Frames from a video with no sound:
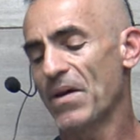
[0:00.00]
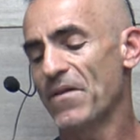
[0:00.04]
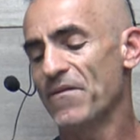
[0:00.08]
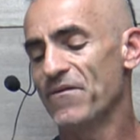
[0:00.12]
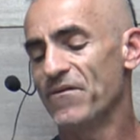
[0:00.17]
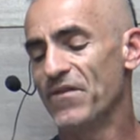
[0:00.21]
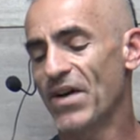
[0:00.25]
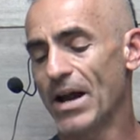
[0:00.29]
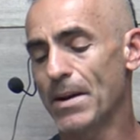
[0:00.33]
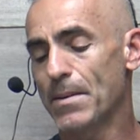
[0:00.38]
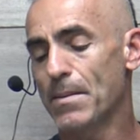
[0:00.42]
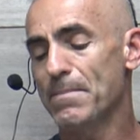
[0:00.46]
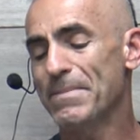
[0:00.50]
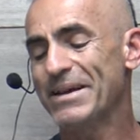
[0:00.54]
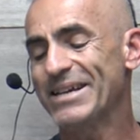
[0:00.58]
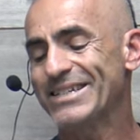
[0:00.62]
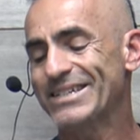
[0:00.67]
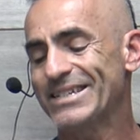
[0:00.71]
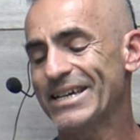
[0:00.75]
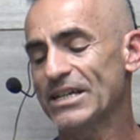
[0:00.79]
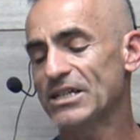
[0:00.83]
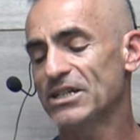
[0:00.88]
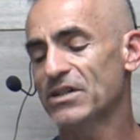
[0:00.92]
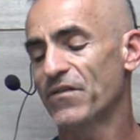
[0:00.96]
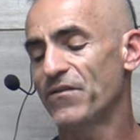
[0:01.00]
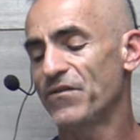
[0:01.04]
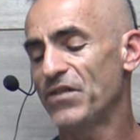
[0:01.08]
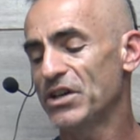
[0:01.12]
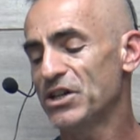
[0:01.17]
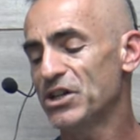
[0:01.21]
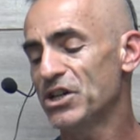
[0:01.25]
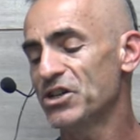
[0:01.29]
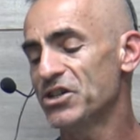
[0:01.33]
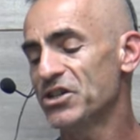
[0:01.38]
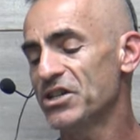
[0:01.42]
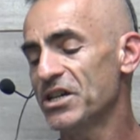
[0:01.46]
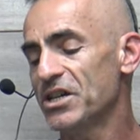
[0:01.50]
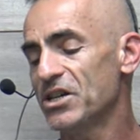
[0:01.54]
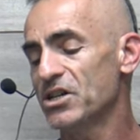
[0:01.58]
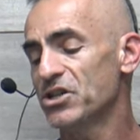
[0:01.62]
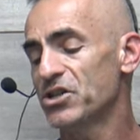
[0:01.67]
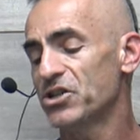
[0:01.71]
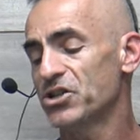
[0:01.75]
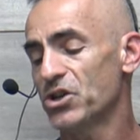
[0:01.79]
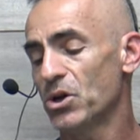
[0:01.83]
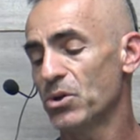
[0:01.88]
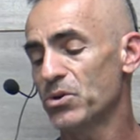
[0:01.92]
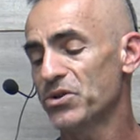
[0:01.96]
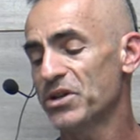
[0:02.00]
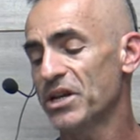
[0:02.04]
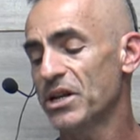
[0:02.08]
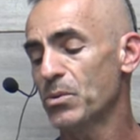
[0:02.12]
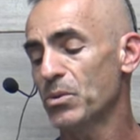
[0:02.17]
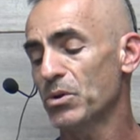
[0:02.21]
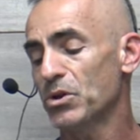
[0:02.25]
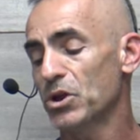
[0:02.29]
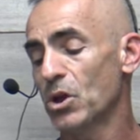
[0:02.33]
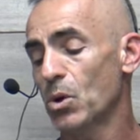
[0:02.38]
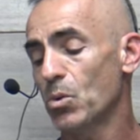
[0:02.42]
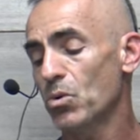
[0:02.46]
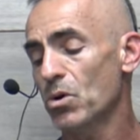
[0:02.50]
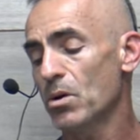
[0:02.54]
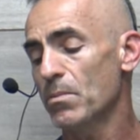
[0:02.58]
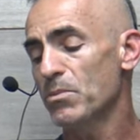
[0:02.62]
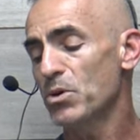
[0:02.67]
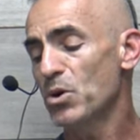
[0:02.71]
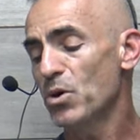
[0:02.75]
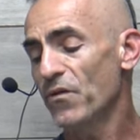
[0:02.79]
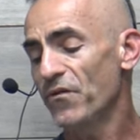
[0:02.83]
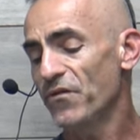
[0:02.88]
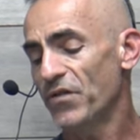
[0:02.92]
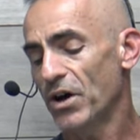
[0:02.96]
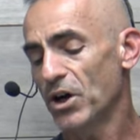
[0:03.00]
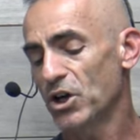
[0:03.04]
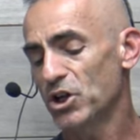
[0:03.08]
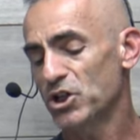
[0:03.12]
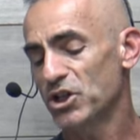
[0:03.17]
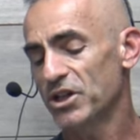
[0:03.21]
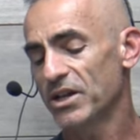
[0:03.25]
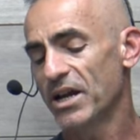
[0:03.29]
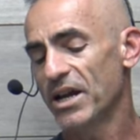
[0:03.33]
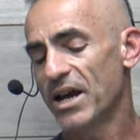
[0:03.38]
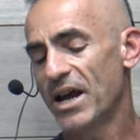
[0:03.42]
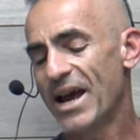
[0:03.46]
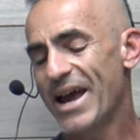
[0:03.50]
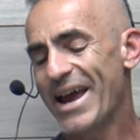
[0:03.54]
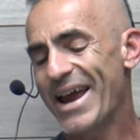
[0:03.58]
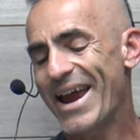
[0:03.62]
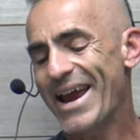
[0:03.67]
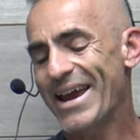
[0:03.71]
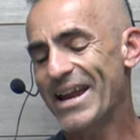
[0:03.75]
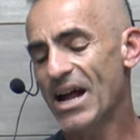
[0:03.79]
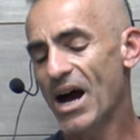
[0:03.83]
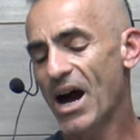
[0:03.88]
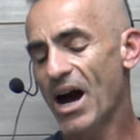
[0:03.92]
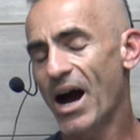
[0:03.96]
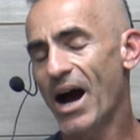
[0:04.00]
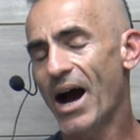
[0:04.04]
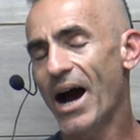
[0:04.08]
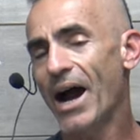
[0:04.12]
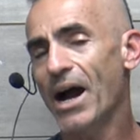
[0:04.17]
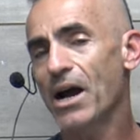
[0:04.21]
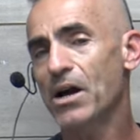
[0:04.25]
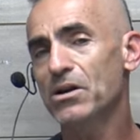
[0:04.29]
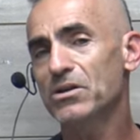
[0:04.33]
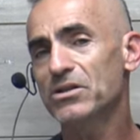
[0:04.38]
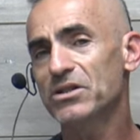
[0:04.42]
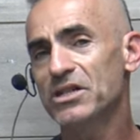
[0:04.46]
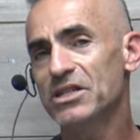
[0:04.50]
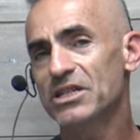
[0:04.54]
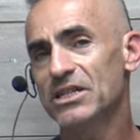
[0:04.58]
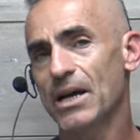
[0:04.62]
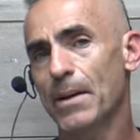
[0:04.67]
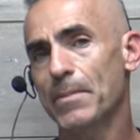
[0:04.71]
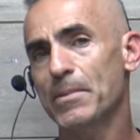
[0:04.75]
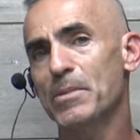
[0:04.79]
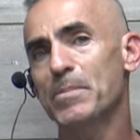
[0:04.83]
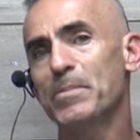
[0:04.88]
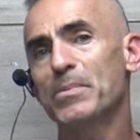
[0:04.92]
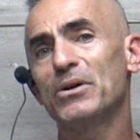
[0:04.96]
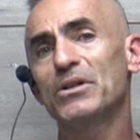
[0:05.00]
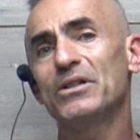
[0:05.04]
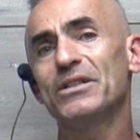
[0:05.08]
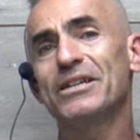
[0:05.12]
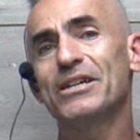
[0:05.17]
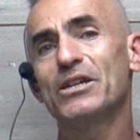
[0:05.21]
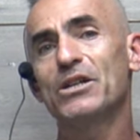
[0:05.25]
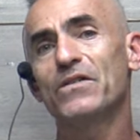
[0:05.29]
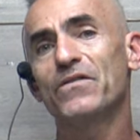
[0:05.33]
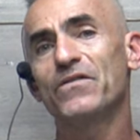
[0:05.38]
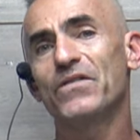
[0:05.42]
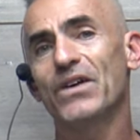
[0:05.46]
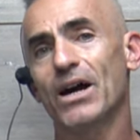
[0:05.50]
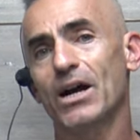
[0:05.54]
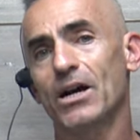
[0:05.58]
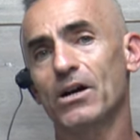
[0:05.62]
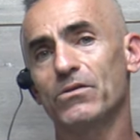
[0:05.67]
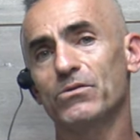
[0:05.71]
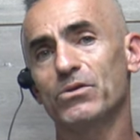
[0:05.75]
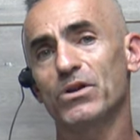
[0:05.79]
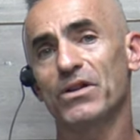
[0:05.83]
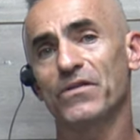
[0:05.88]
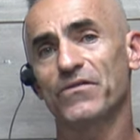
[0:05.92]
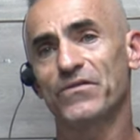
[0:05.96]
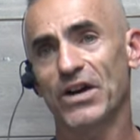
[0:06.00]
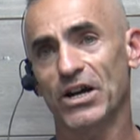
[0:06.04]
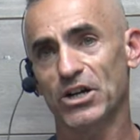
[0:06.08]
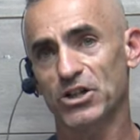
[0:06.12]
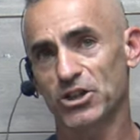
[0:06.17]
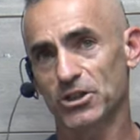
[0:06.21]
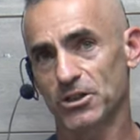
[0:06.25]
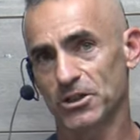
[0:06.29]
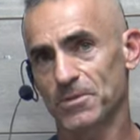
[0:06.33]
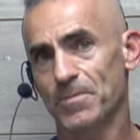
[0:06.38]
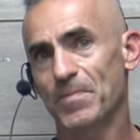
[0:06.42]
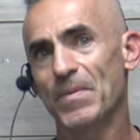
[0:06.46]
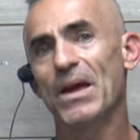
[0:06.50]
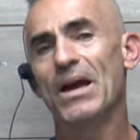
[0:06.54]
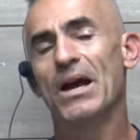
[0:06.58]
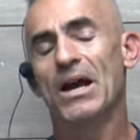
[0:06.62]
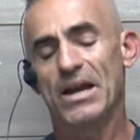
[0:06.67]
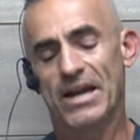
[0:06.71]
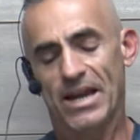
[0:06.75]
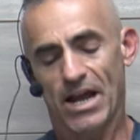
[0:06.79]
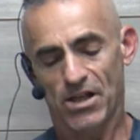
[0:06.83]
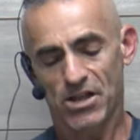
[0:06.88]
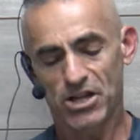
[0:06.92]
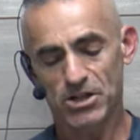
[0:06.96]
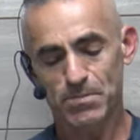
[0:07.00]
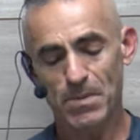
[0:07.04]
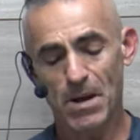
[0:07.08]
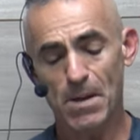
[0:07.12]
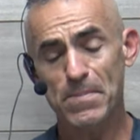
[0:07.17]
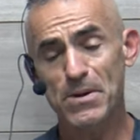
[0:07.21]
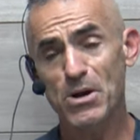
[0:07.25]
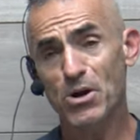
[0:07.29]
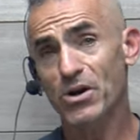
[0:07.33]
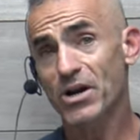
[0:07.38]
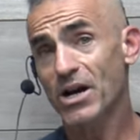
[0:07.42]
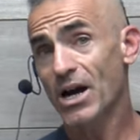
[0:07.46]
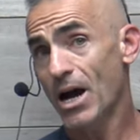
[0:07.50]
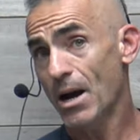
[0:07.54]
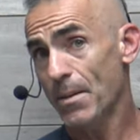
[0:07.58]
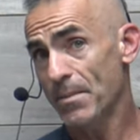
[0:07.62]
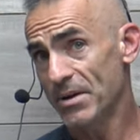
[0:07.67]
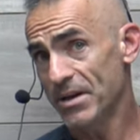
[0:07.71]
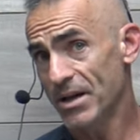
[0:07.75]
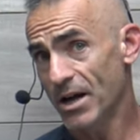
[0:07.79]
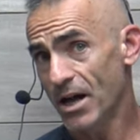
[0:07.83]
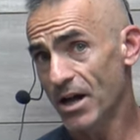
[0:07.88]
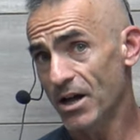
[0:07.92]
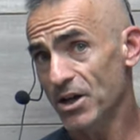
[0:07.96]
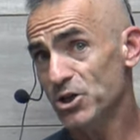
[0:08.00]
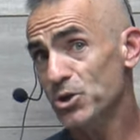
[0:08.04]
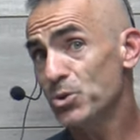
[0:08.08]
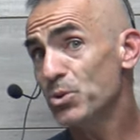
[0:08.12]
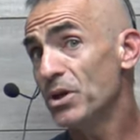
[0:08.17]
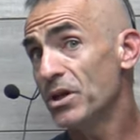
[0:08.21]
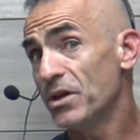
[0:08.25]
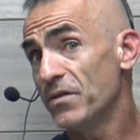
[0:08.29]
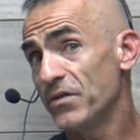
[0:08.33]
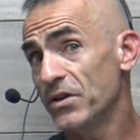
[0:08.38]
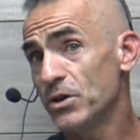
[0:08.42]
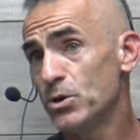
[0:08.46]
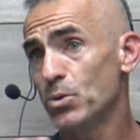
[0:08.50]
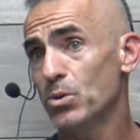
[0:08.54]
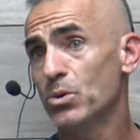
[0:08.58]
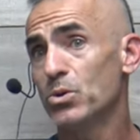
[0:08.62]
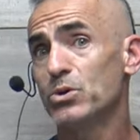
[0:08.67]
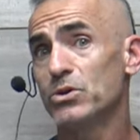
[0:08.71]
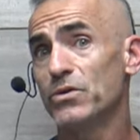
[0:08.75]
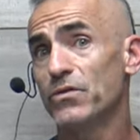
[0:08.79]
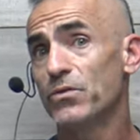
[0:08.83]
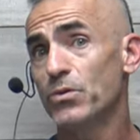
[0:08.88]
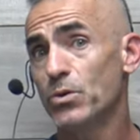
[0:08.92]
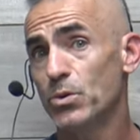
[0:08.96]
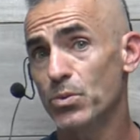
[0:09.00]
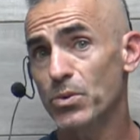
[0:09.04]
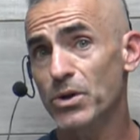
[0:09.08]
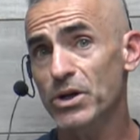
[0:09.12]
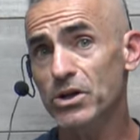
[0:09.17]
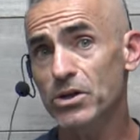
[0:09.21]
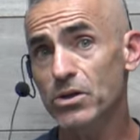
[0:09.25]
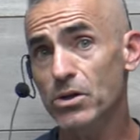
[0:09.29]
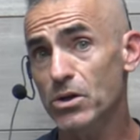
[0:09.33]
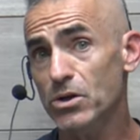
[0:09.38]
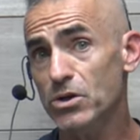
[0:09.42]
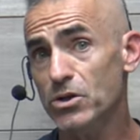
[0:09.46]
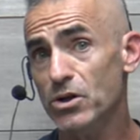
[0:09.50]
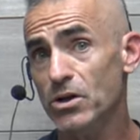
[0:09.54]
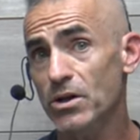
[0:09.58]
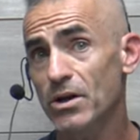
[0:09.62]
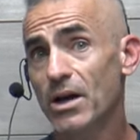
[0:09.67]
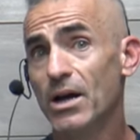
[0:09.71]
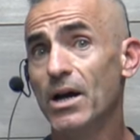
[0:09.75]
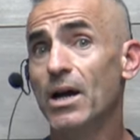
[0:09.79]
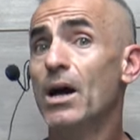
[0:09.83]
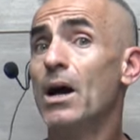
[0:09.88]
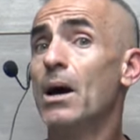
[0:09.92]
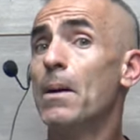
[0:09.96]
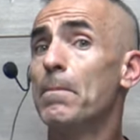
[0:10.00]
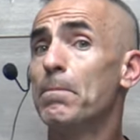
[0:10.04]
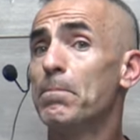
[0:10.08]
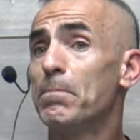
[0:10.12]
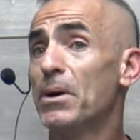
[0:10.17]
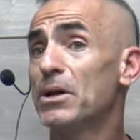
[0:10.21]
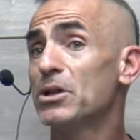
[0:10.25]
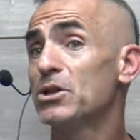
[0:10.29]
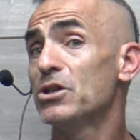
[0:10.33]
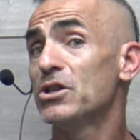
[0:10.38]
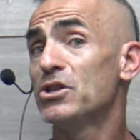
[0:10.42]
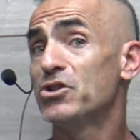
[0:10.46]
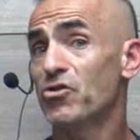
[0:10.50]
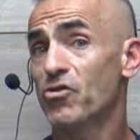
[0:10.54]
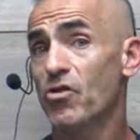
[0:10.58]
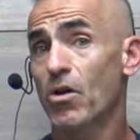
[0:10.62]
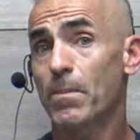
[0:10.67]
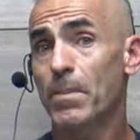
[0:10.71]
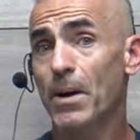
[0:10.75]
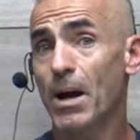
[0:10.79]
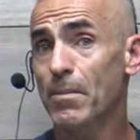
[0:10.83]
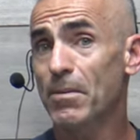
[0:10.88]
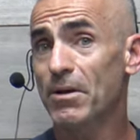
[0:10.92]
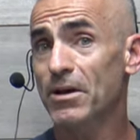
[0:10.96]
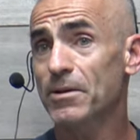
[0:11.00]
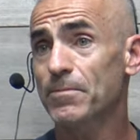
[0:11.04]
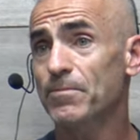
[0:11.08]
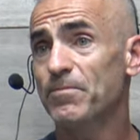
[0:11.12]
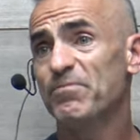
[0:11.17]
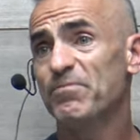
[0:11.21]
vitamin B6 deficiency is associated with lower immune function and higher susceptibility to viral infections. Now, this may appear common knowledge to an individual who's a food researcher, but to the general public,